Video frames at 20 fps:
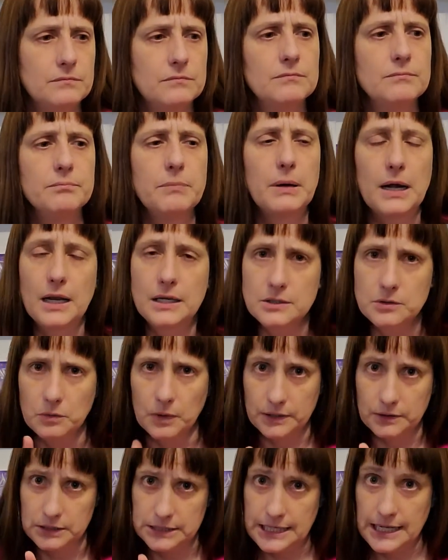But I do
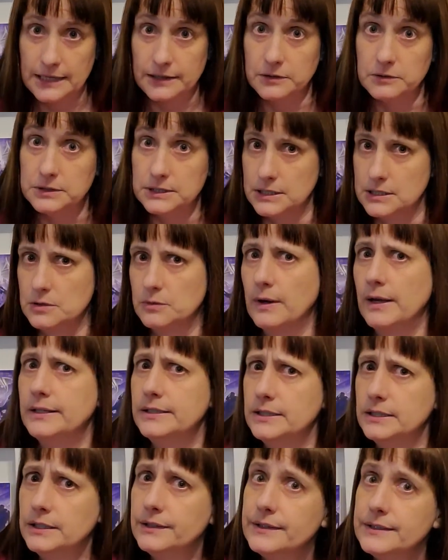understand those
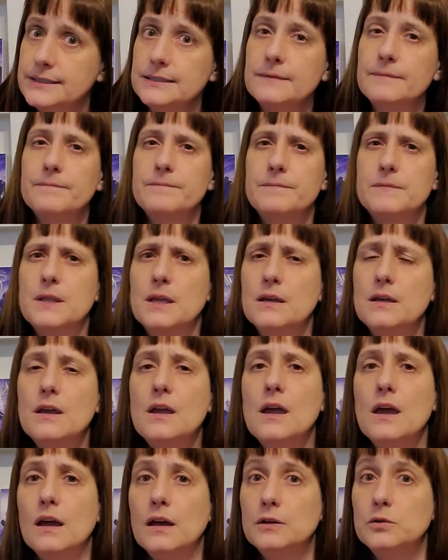situations.
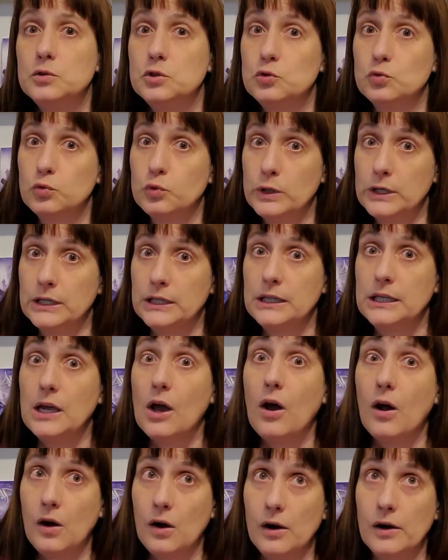It was really
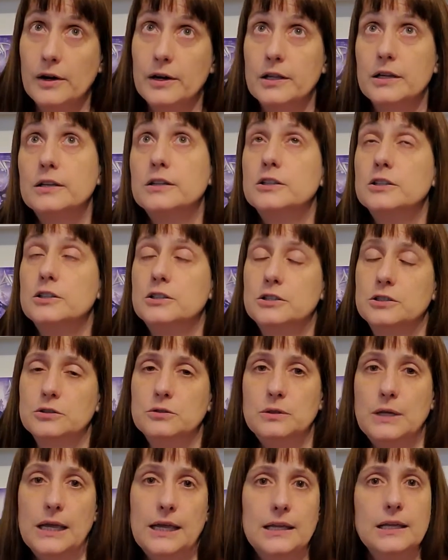hard to
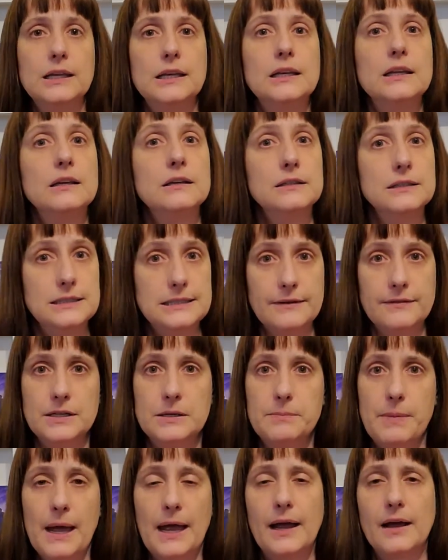gain 70
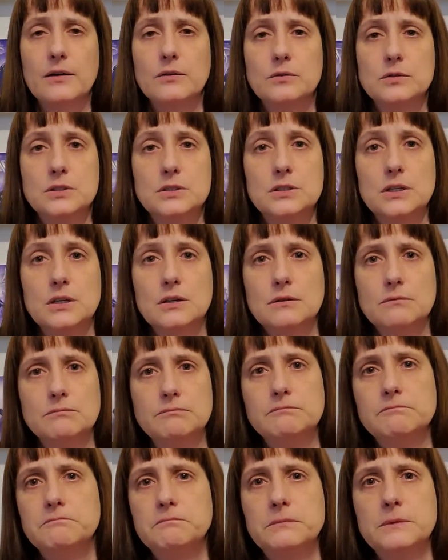pounds
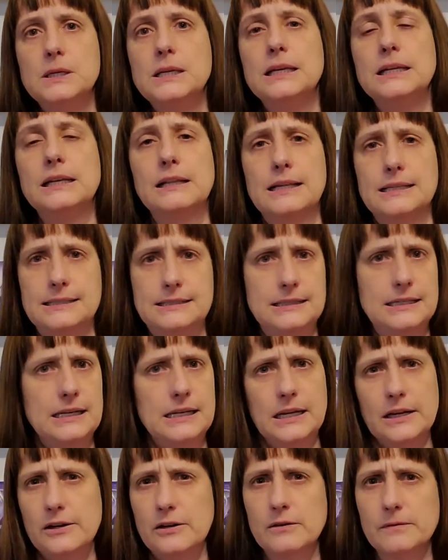in less than a
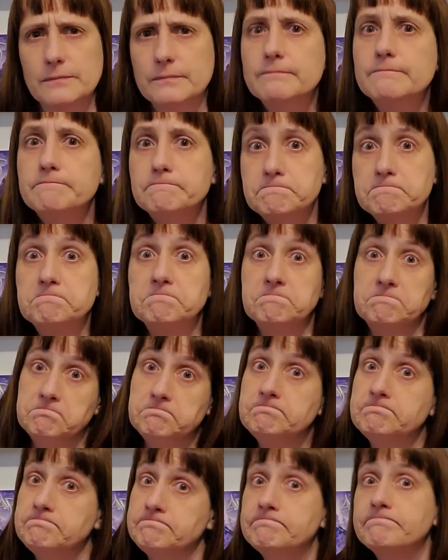year.
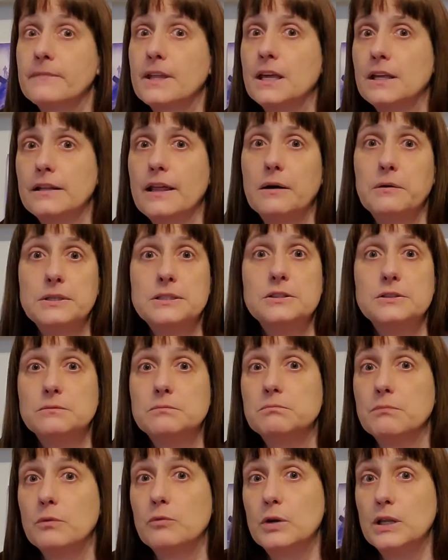That was
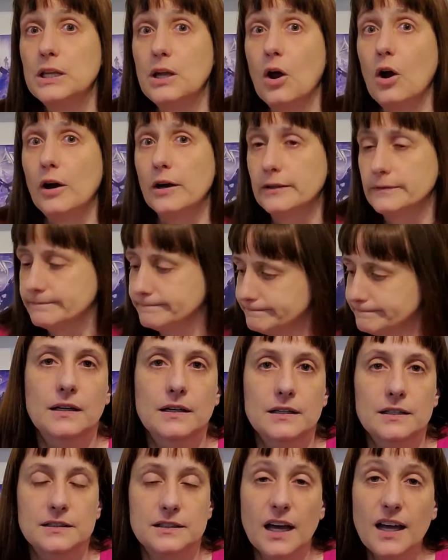really hard.
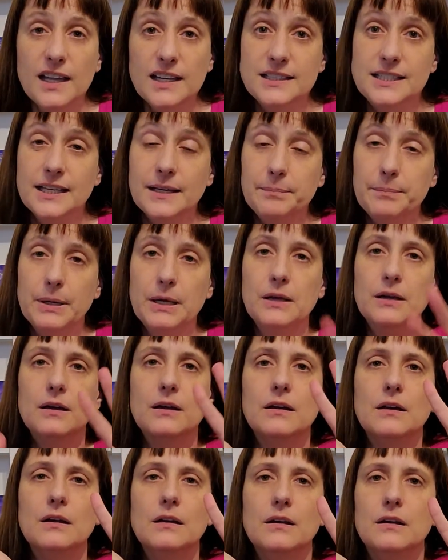Diet tip
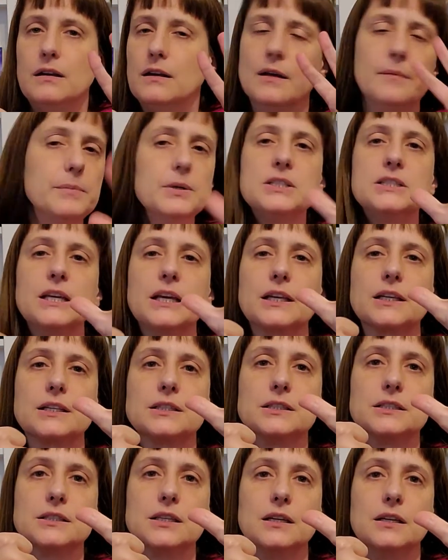number
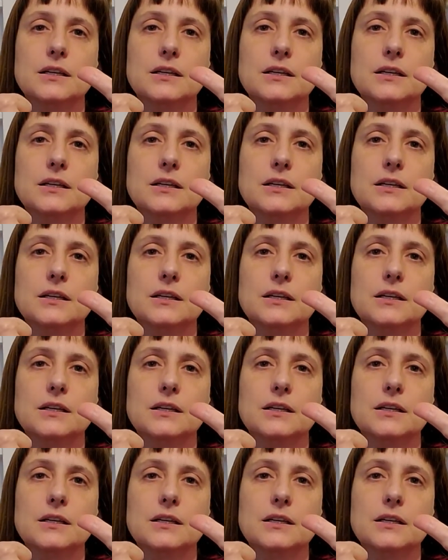6.